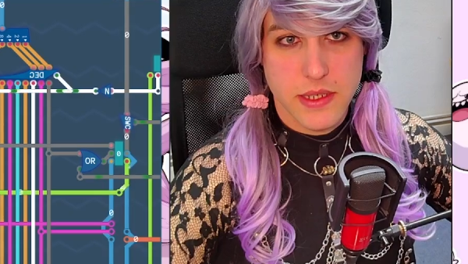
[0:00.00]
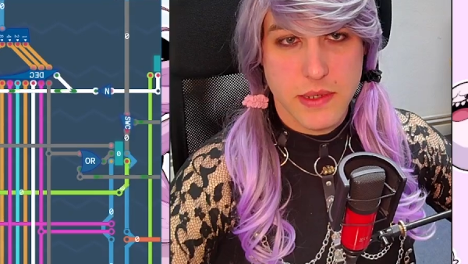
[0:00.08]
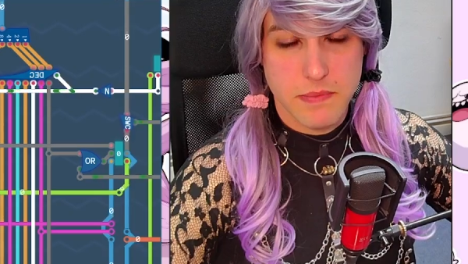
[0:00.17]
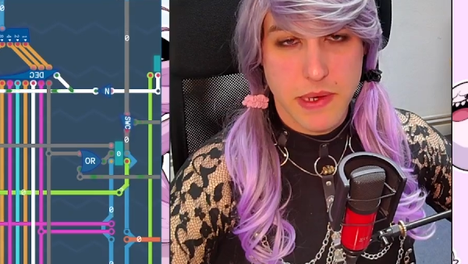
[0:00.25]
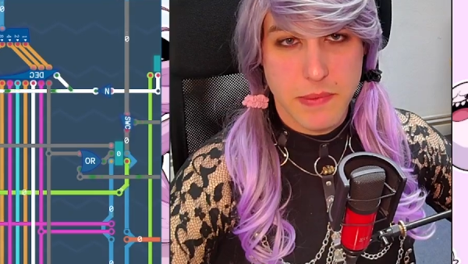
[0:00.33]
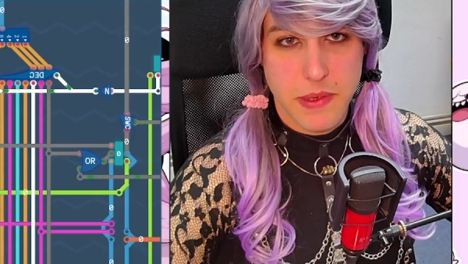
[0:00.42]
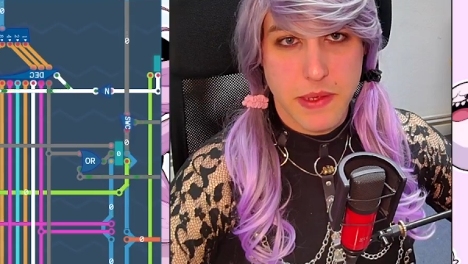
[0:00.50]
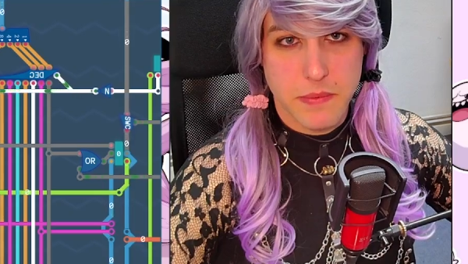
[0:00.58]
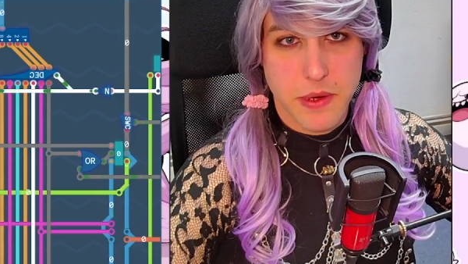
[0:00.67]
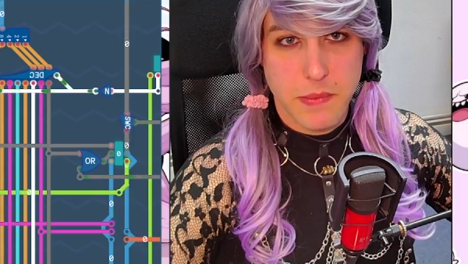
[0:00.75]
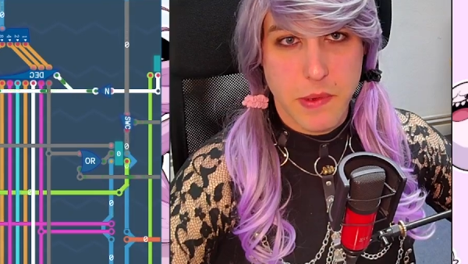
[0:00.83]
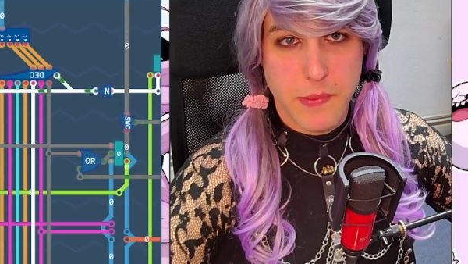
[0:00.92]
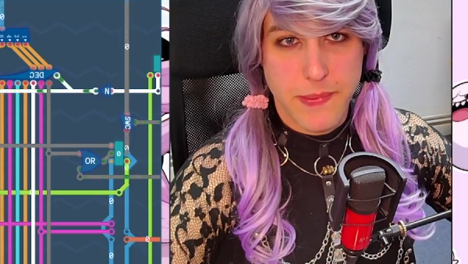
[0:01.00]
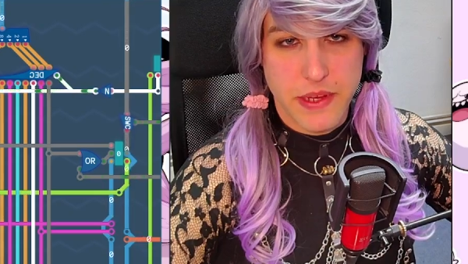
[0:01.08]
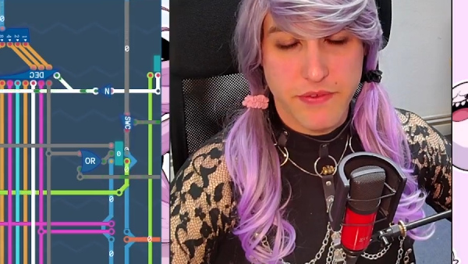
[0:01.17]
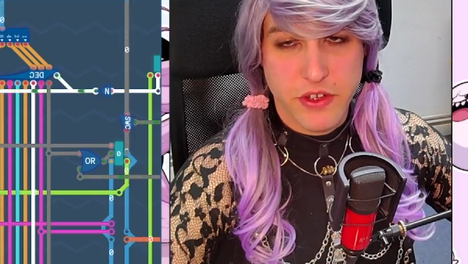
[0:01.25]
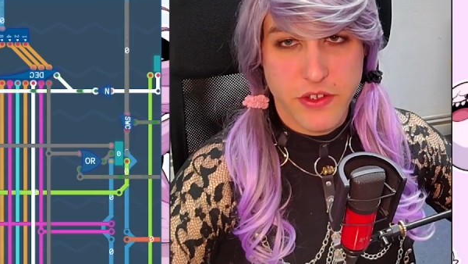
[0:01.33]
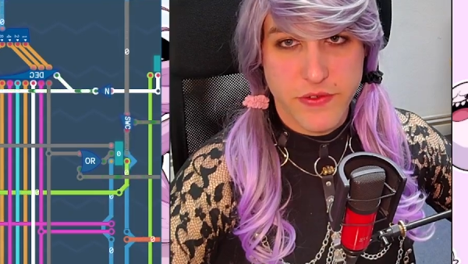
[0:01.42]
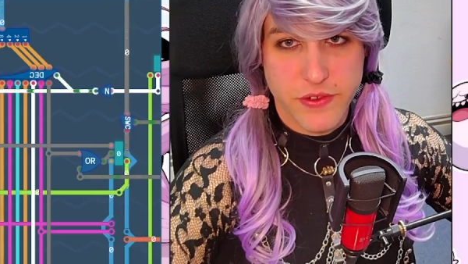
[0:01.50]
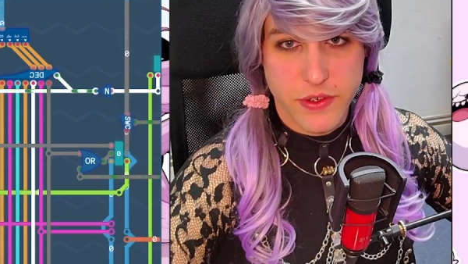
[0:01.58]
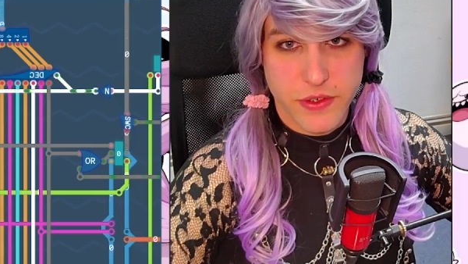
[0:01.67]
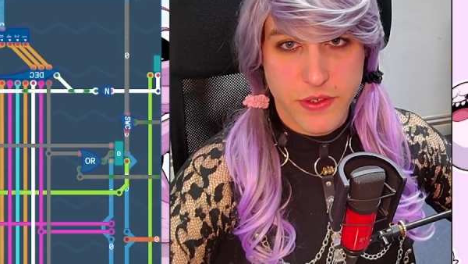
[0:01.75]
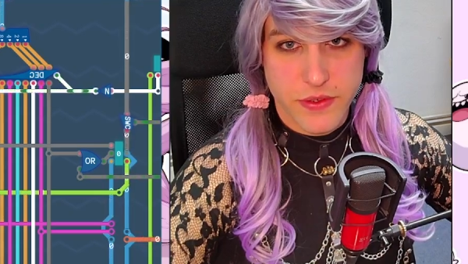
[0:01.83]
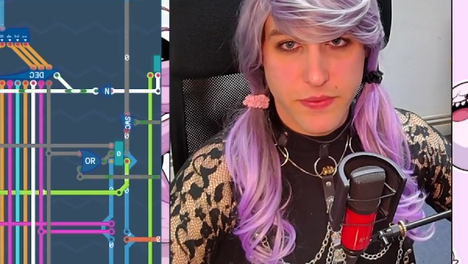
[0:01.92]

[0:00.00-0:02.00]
might be way more beneficial for you to